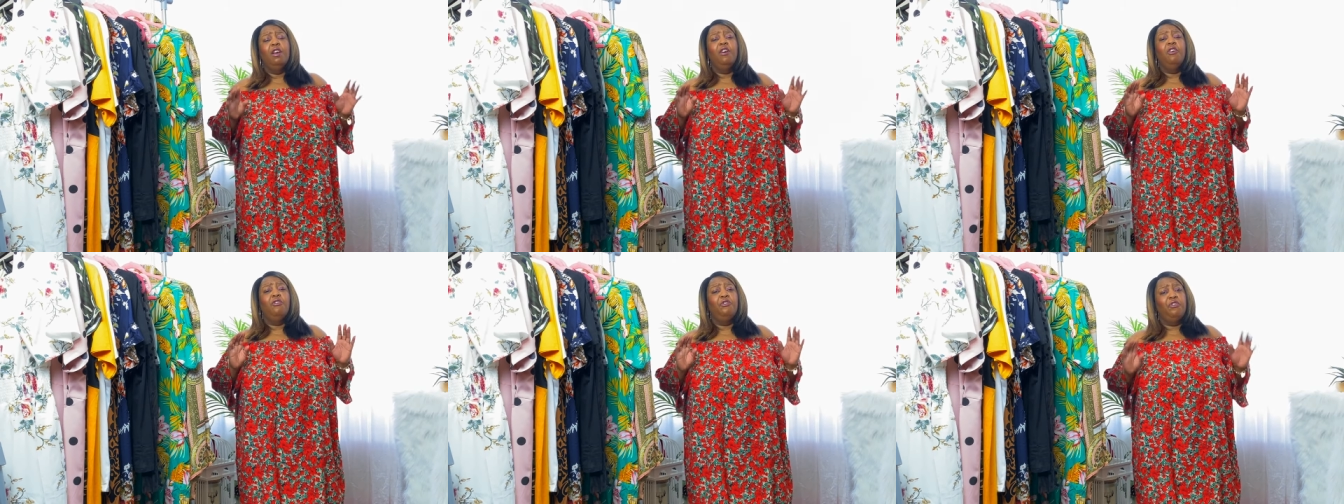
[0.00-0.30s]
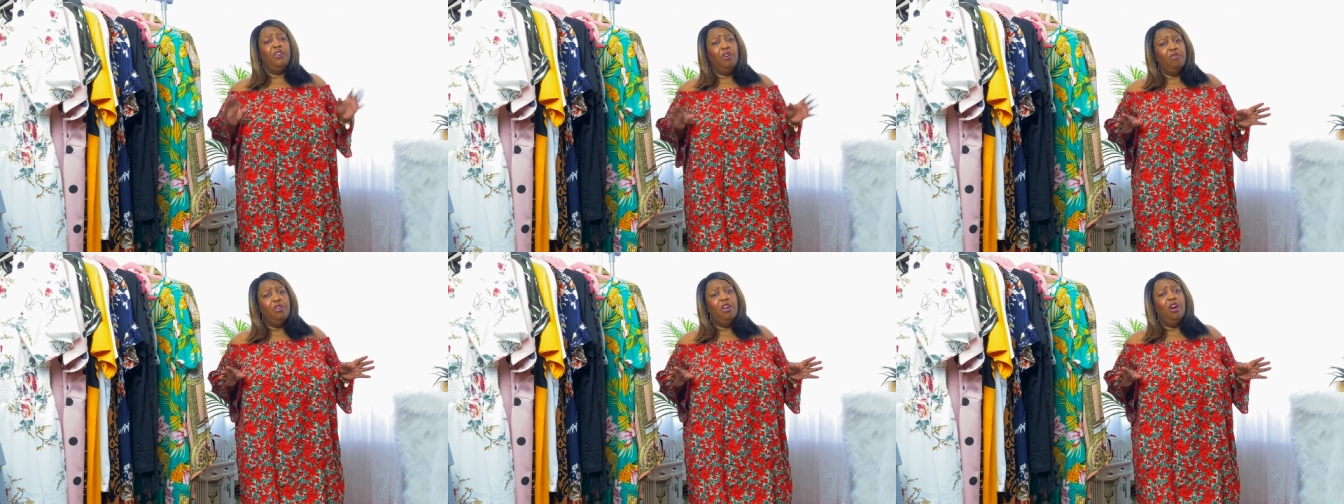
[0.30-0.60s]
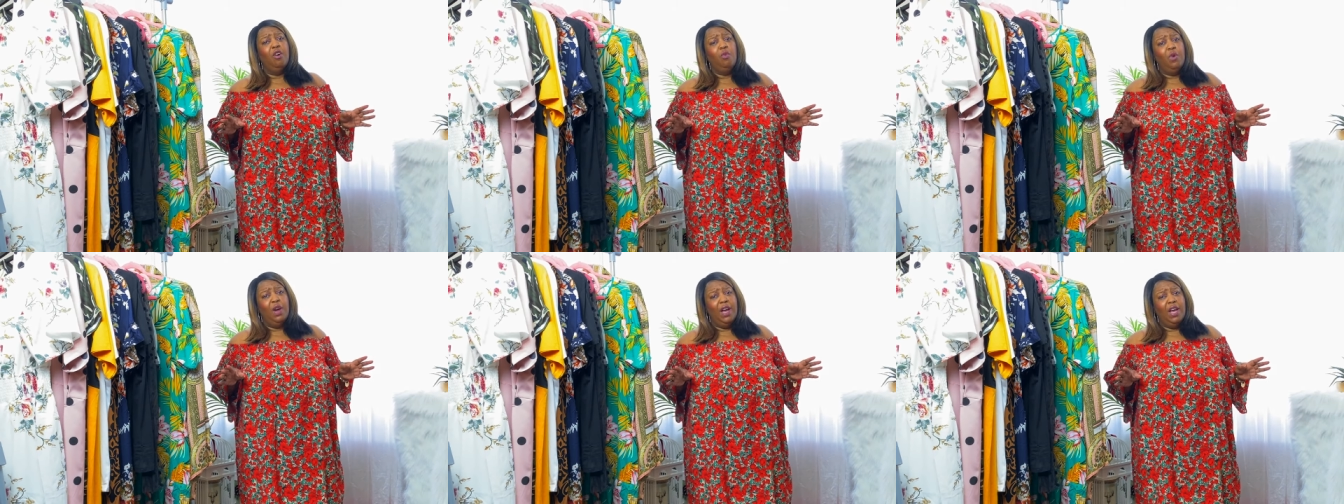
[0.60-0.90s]
feel
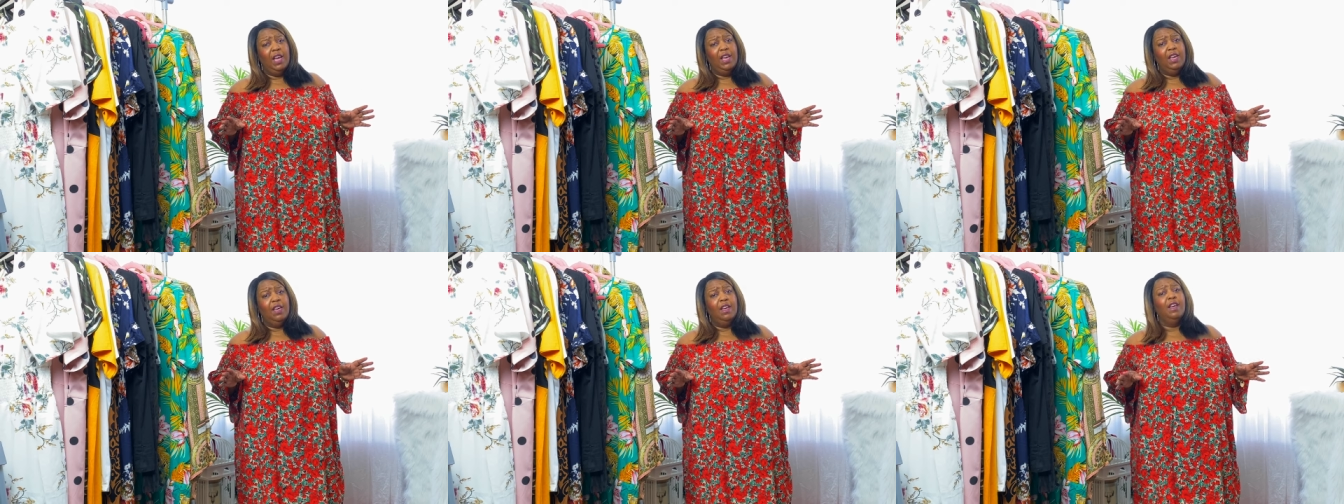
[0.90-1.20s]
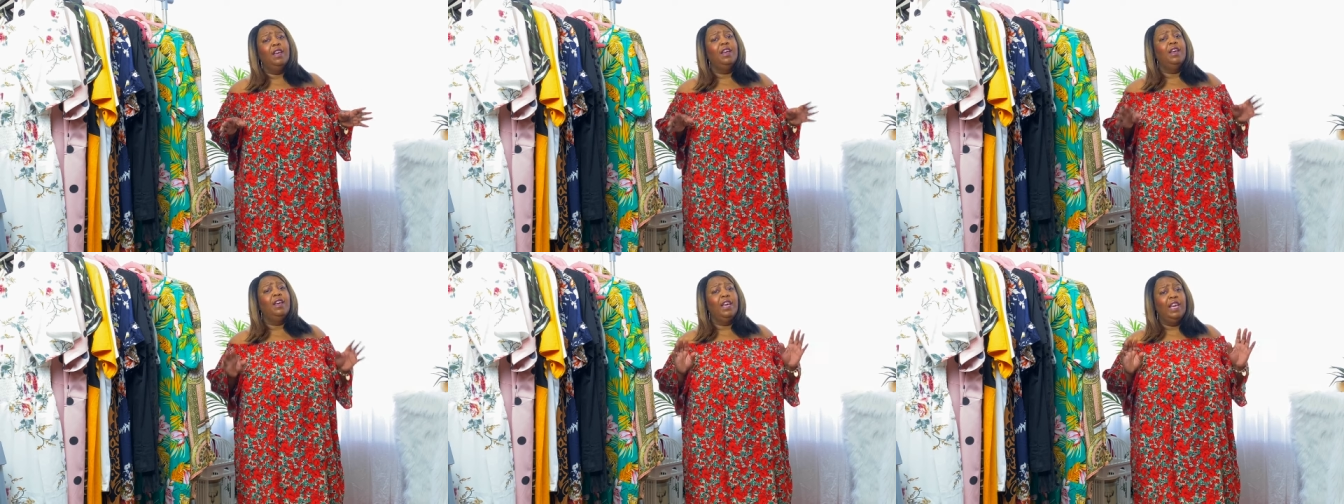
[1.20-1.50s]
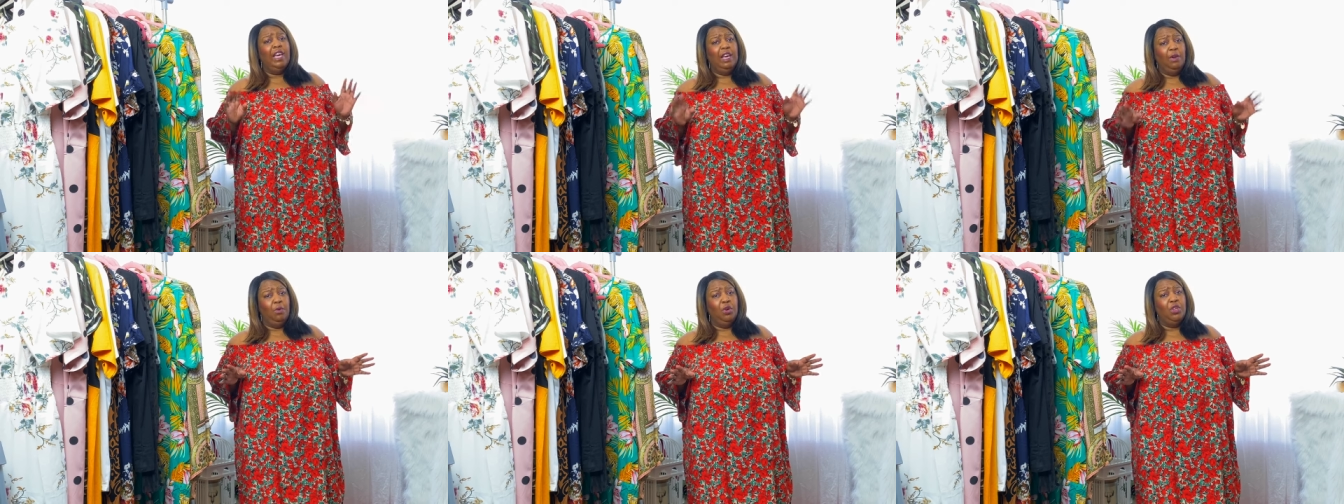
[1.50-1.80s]
no way,
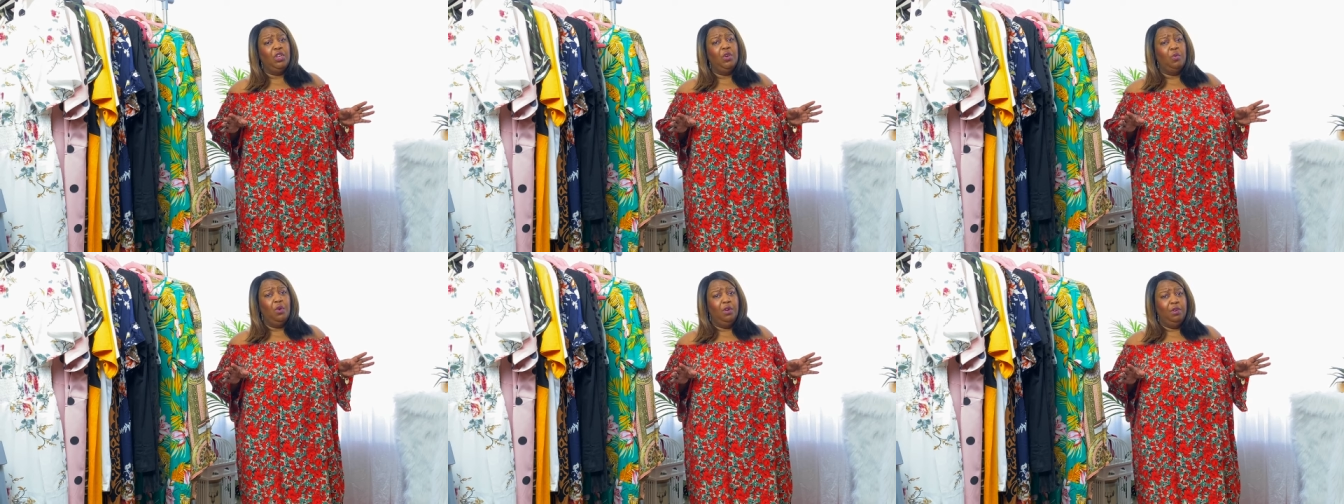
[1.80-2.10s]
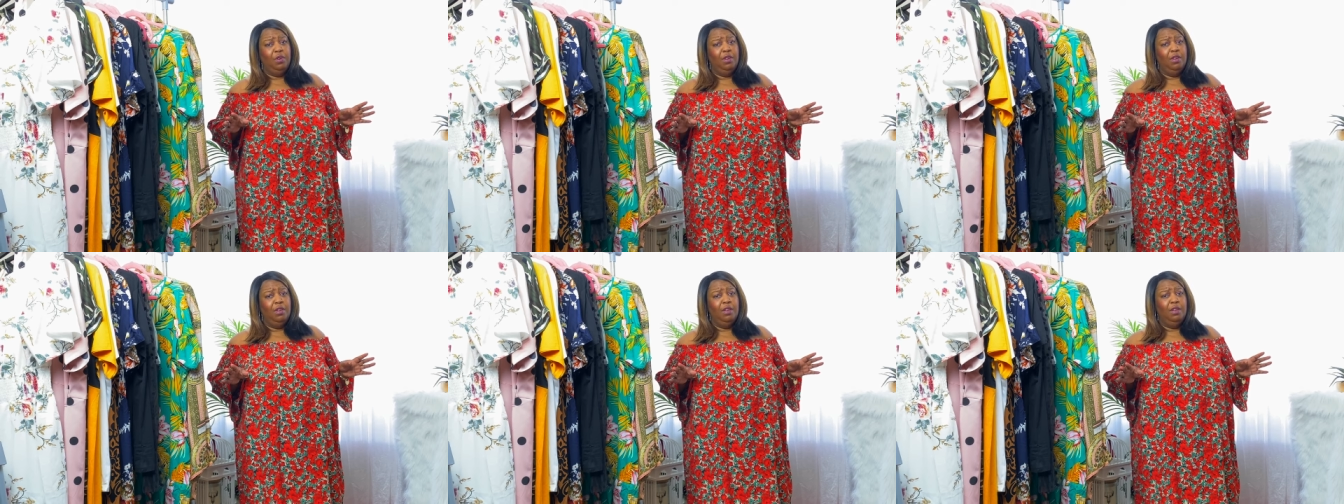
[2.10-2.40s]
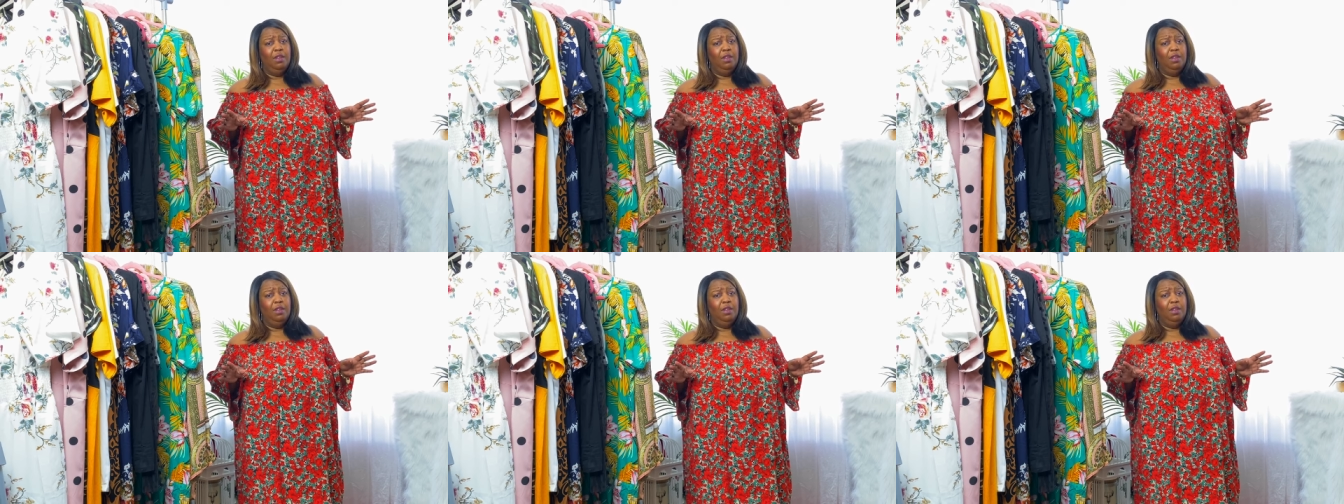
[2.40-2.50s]
eat what you want.